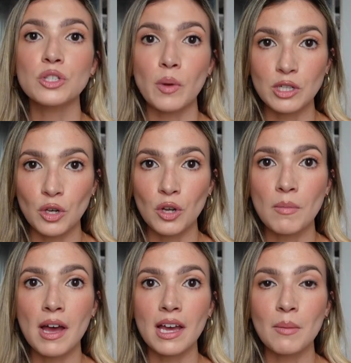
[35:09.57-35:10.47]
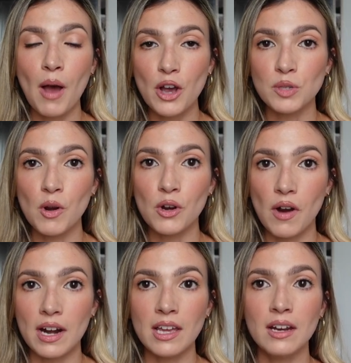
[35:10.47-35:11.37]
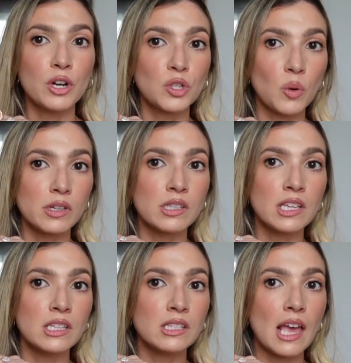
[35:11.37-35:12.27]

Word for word: So I took my Poshmark credit, put it towards this,